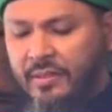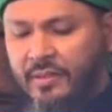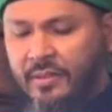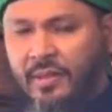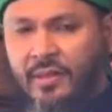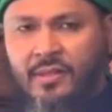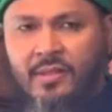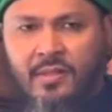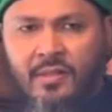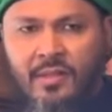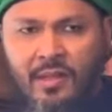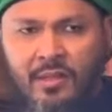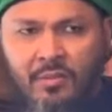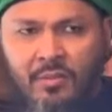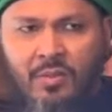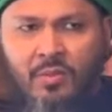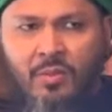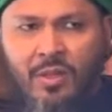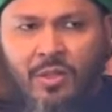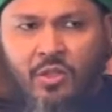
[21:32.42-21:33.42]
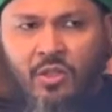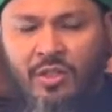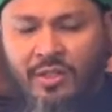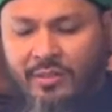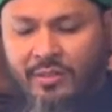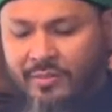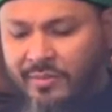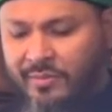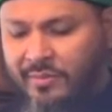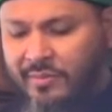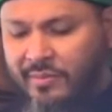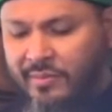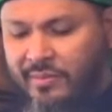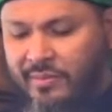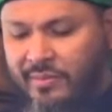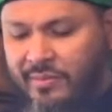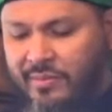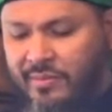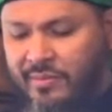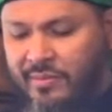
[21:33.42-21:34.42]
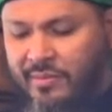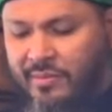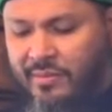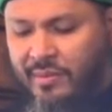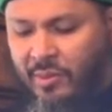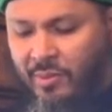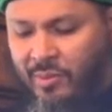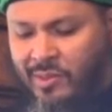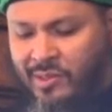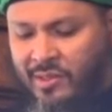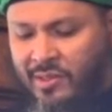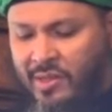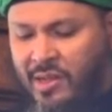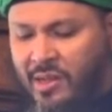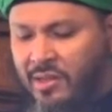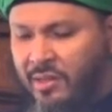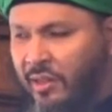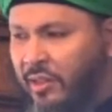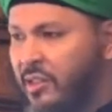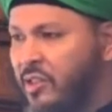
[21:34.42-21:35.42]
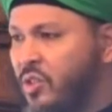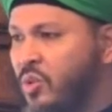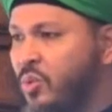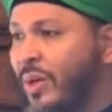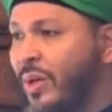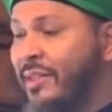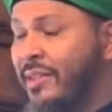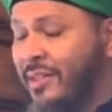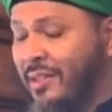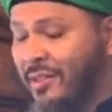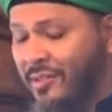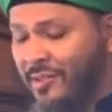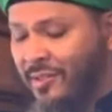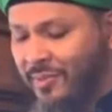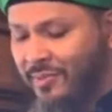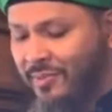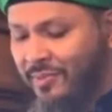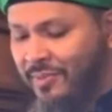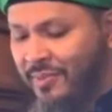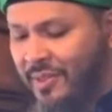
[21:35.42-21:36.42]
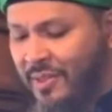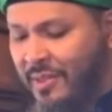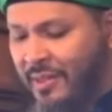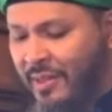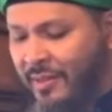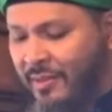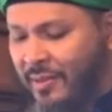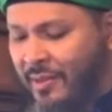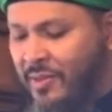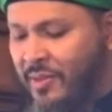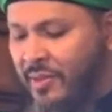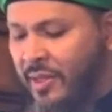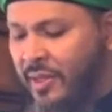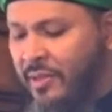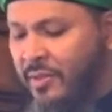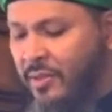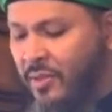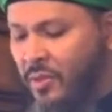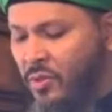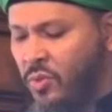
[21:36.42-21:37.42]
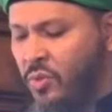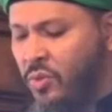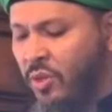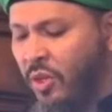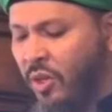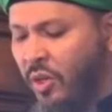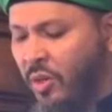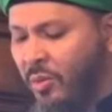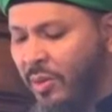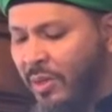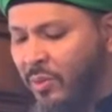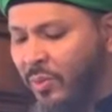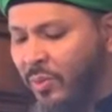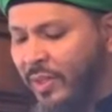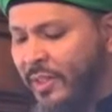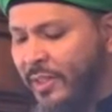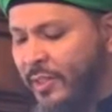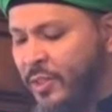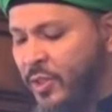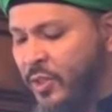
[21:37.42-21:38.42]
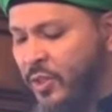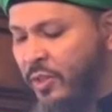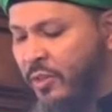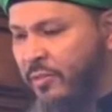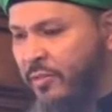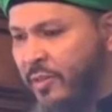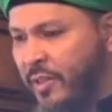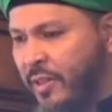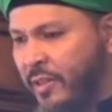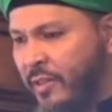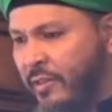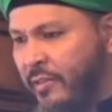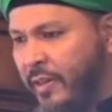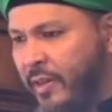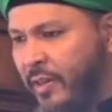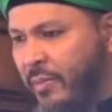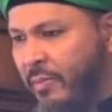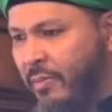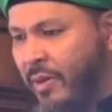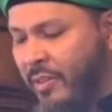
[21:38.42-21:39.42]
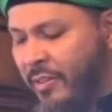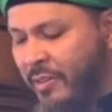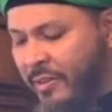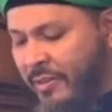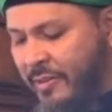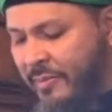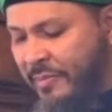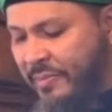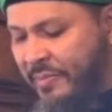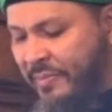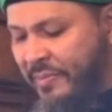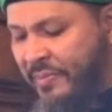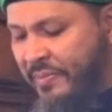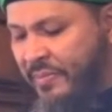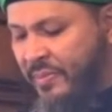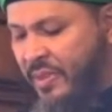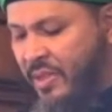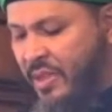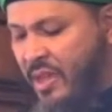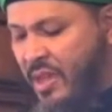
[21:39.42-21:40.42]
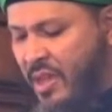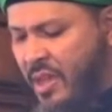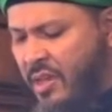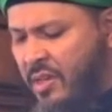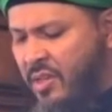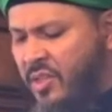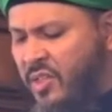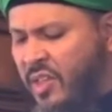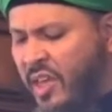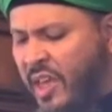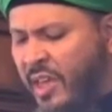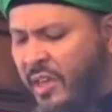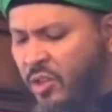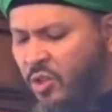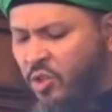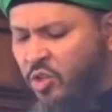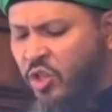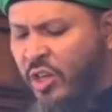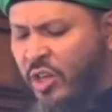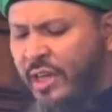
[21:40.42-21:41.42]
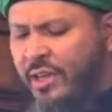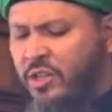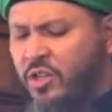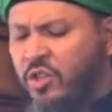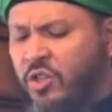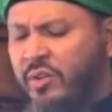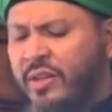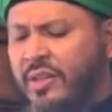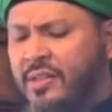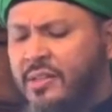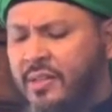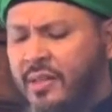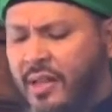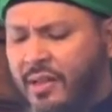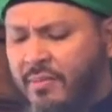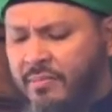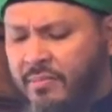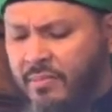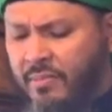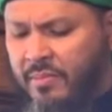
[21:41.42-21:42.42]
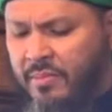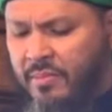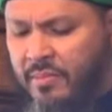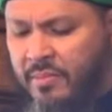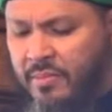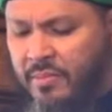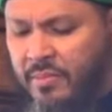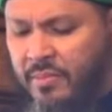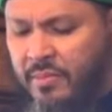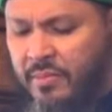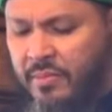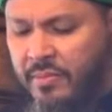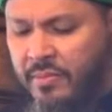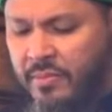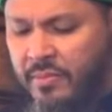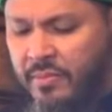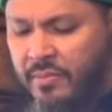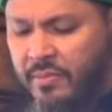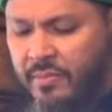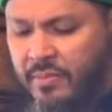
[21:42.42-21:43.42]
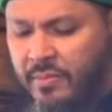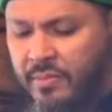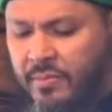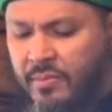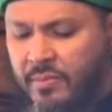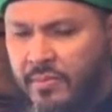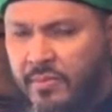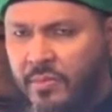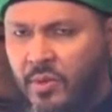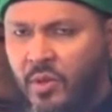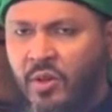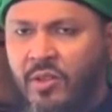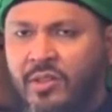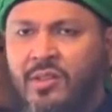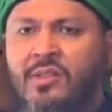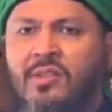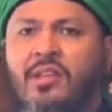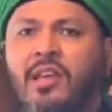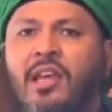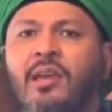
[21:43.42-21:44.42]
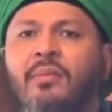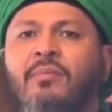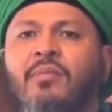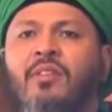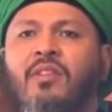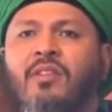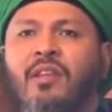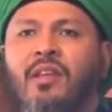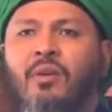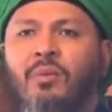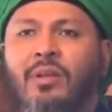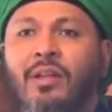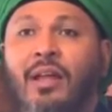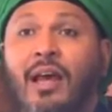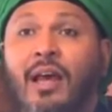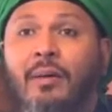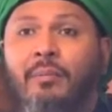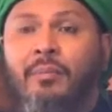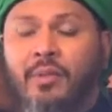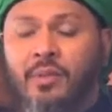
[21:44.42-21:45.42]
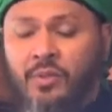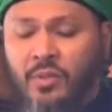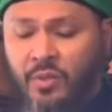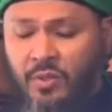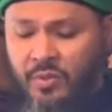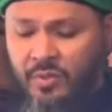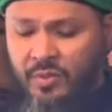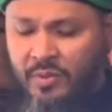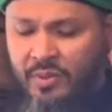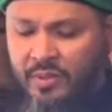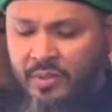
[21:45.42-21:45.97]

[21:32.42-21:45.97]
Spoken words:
Their son was watching. He was young, in his 20s. And they said, you saw what we did to your father and your mother. Say you change your Islam, or the same thing will happen to you.